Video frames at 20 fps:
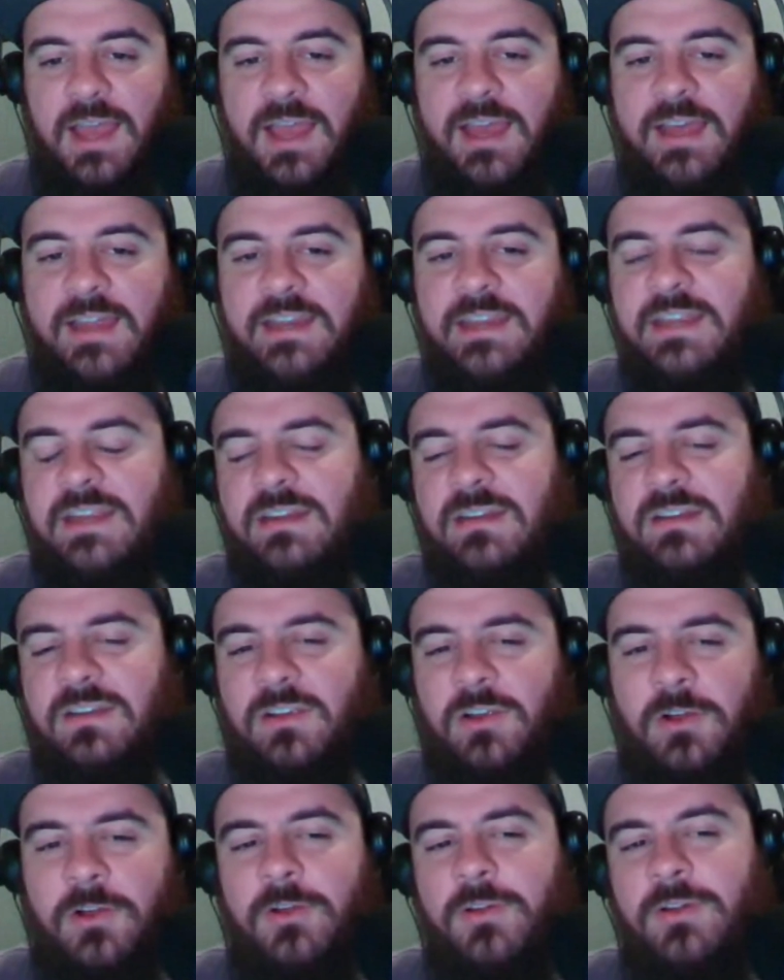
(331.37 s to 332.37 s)
I
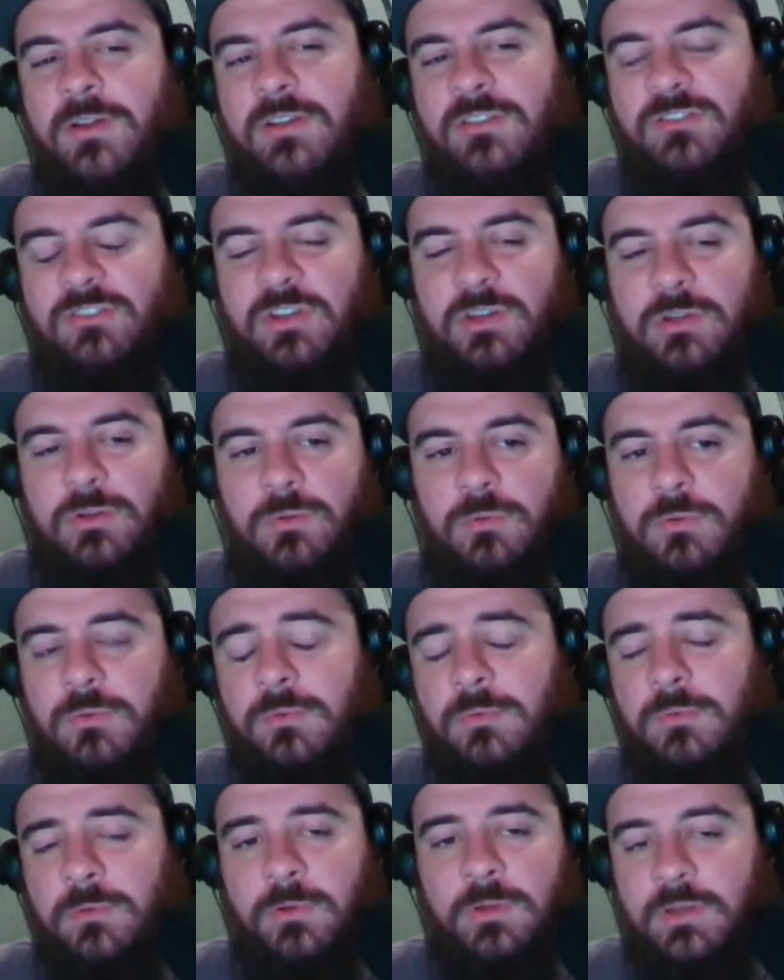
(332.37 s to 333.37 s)
encourage you,
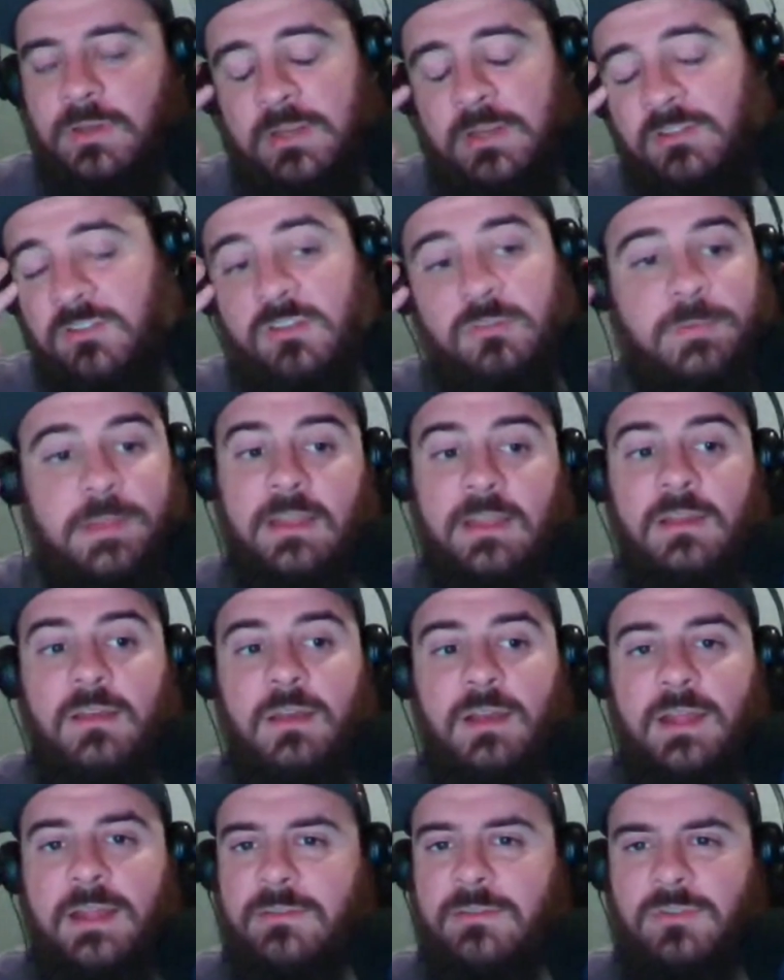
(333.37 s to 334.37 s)
or excuse me,
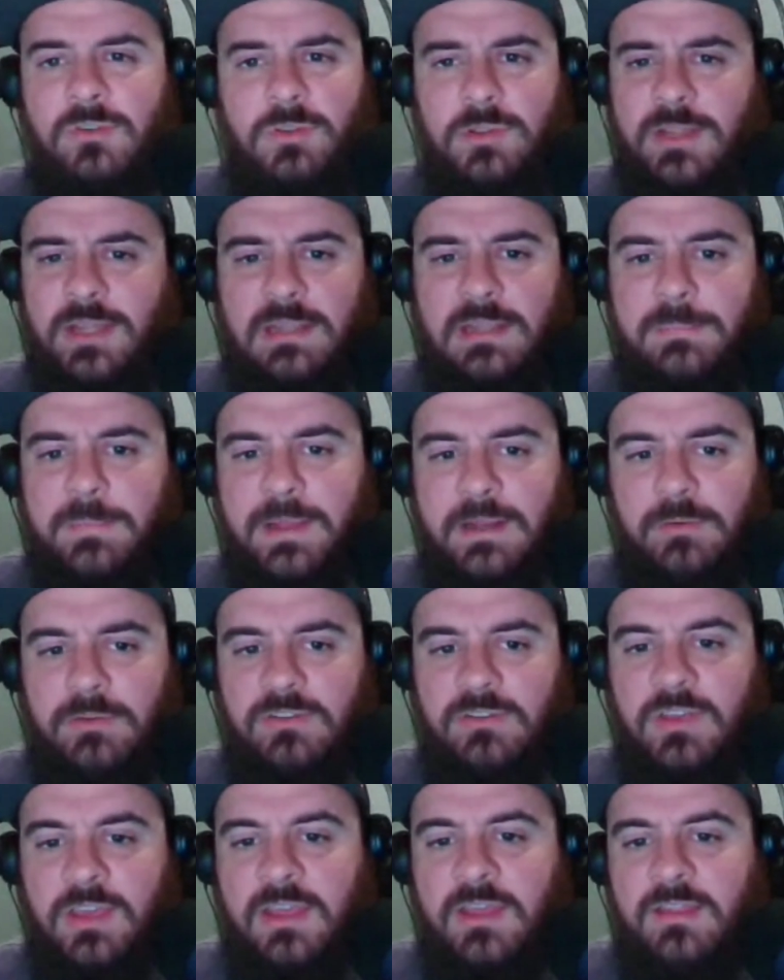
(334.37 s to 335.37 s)
I totally got that
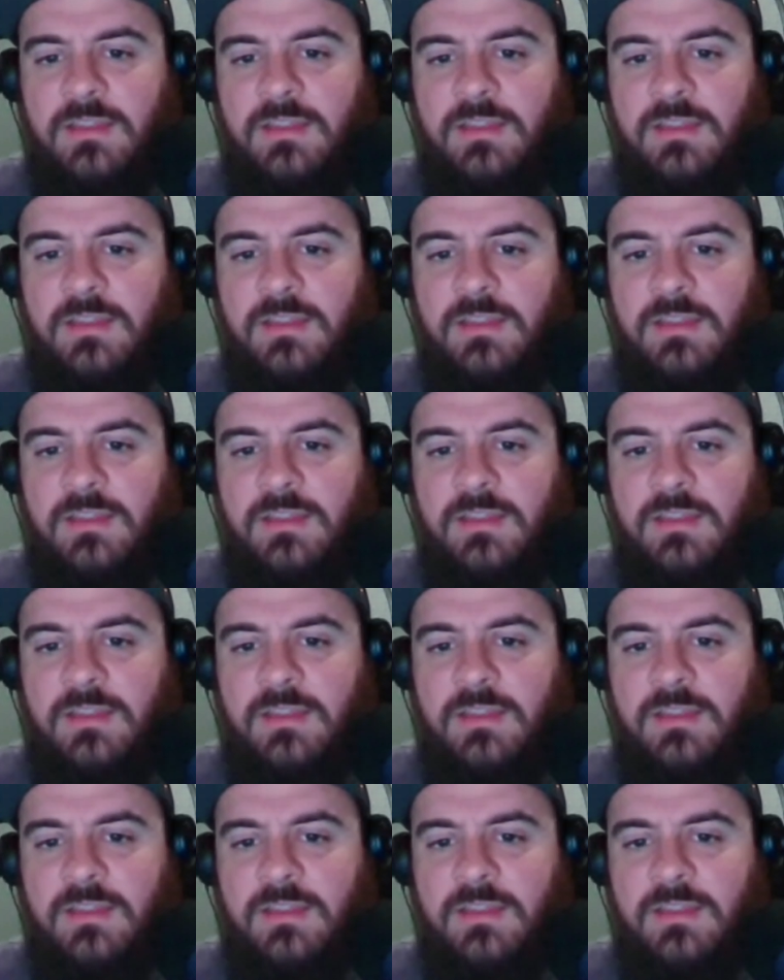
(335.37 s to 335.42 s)
backwards.